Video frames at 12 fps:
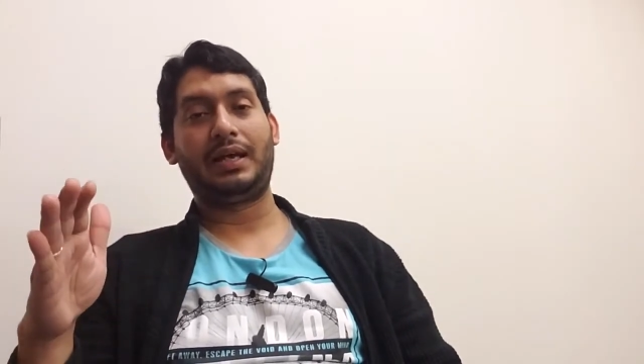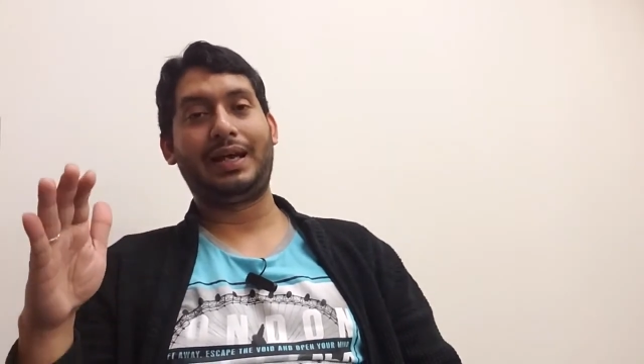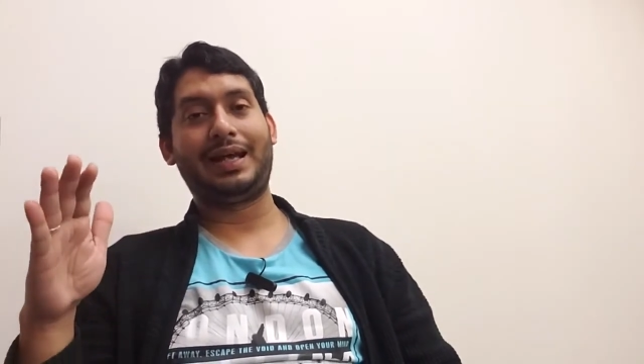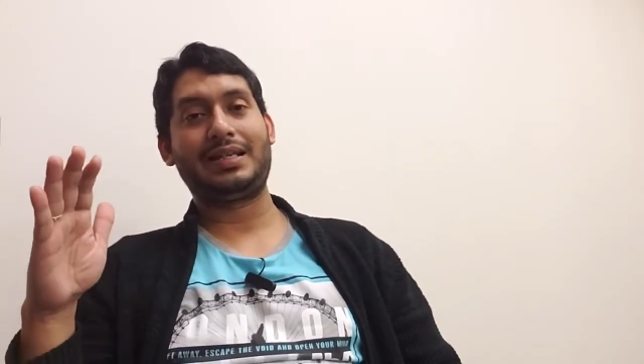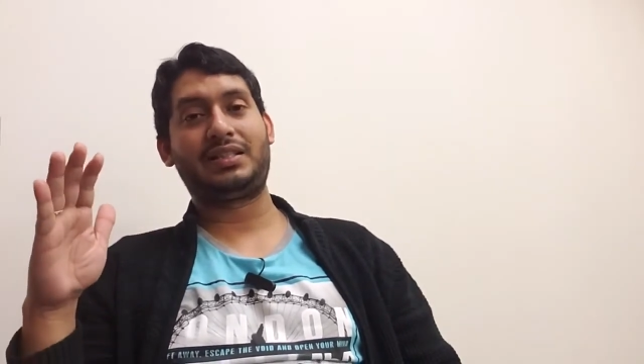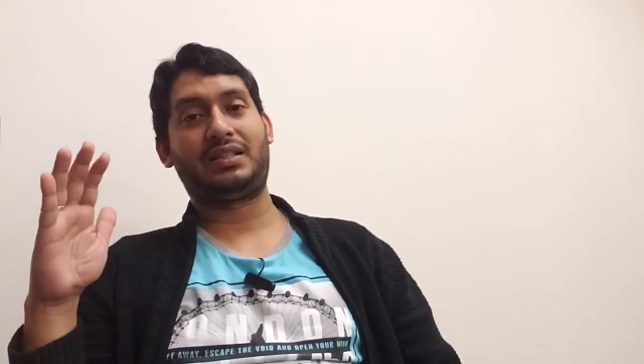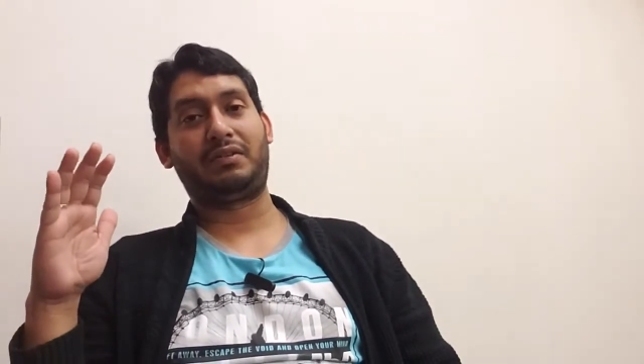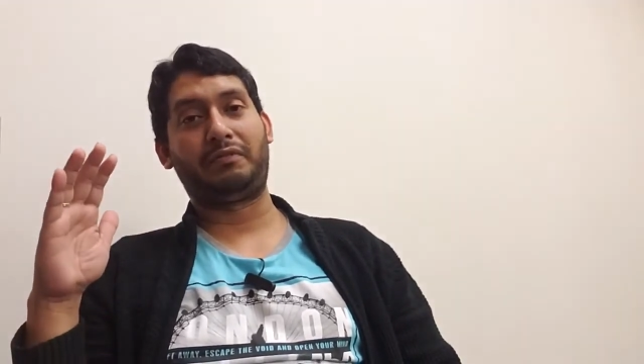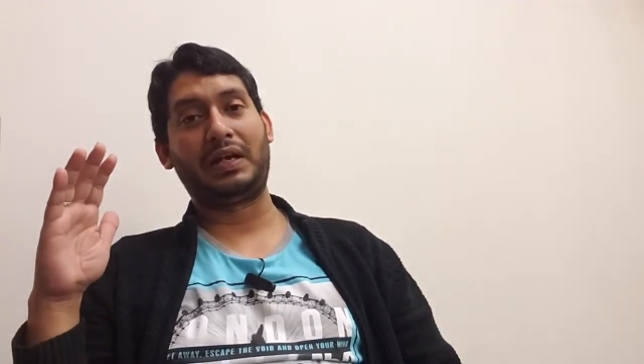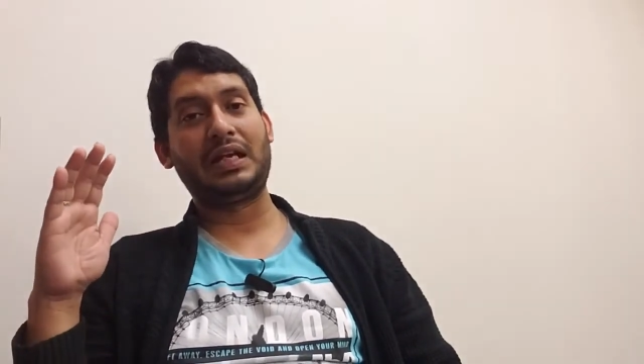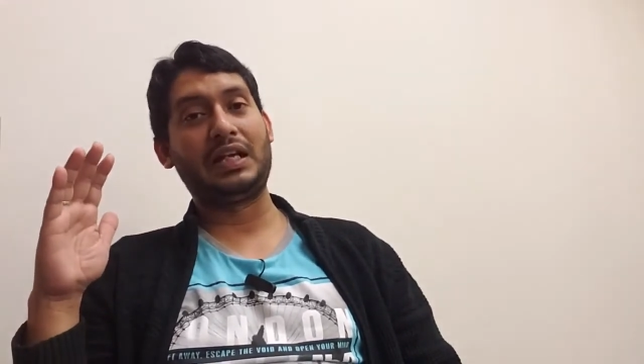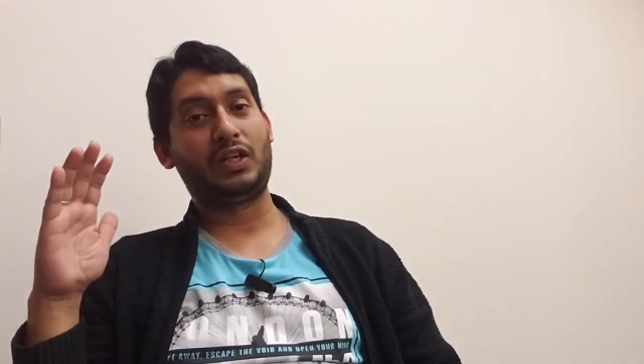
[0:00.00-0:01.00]
as the
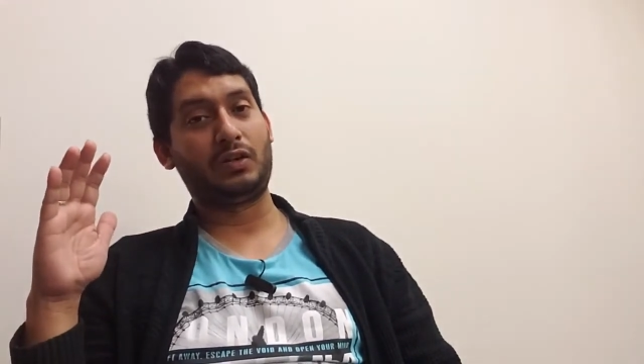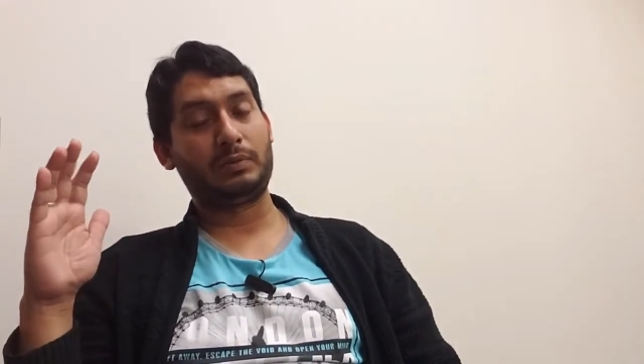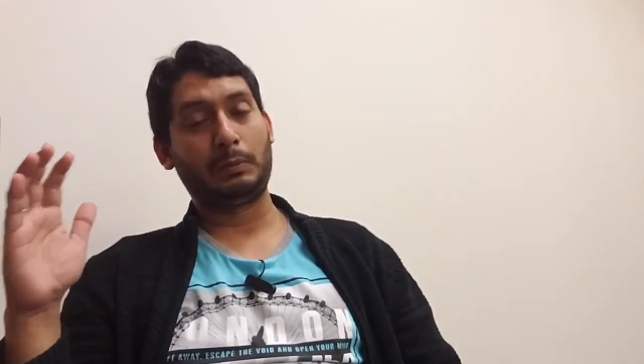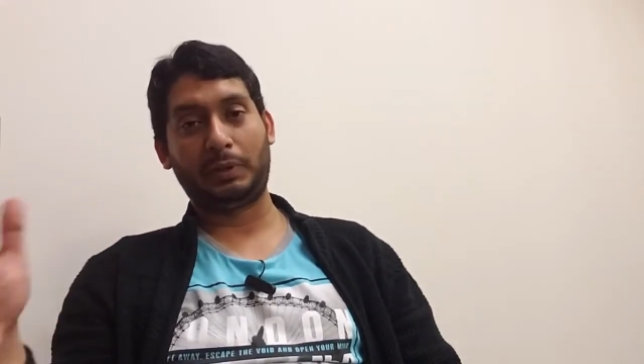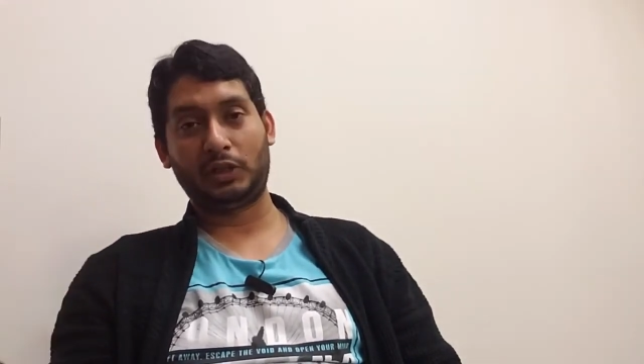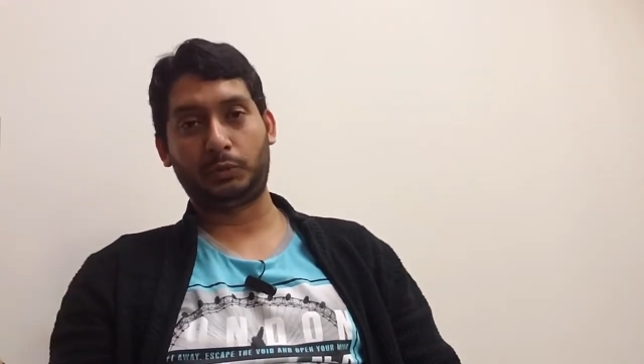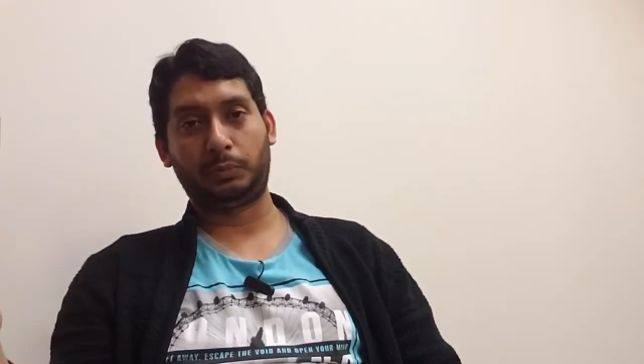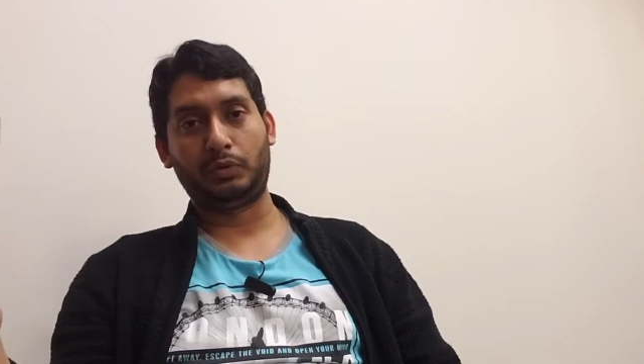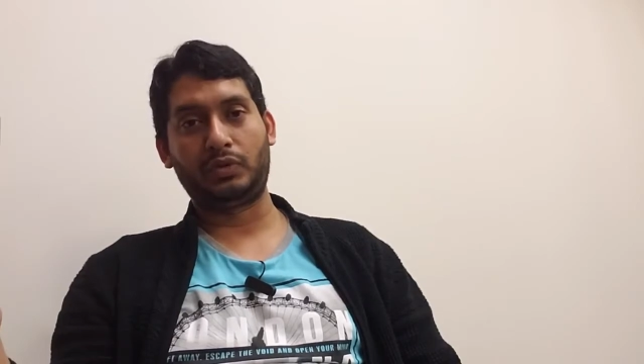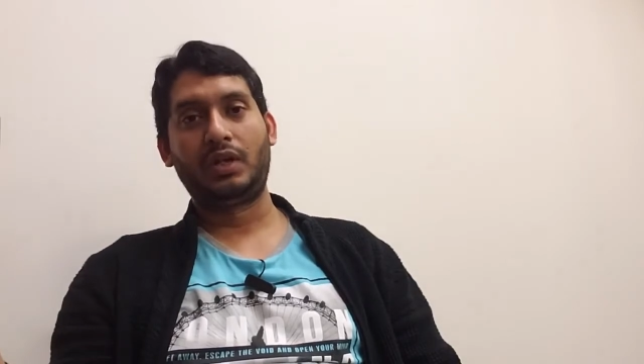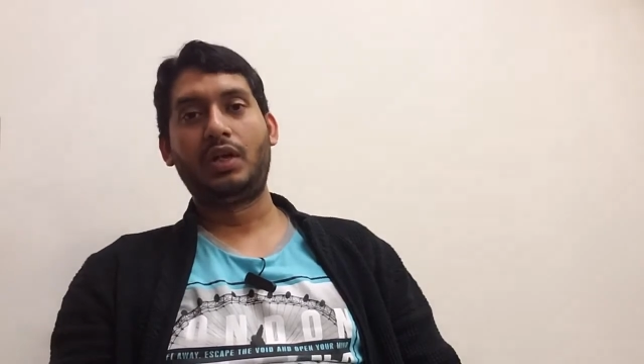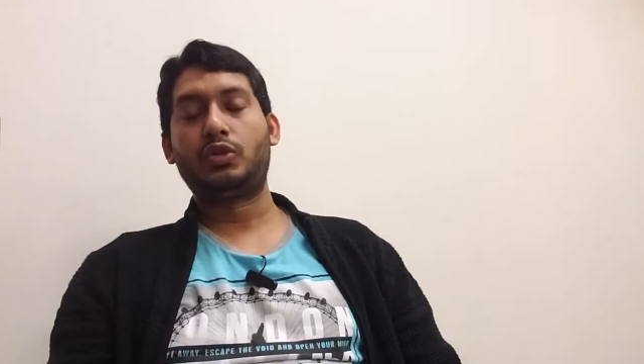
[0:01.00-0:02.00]
validity of the passport.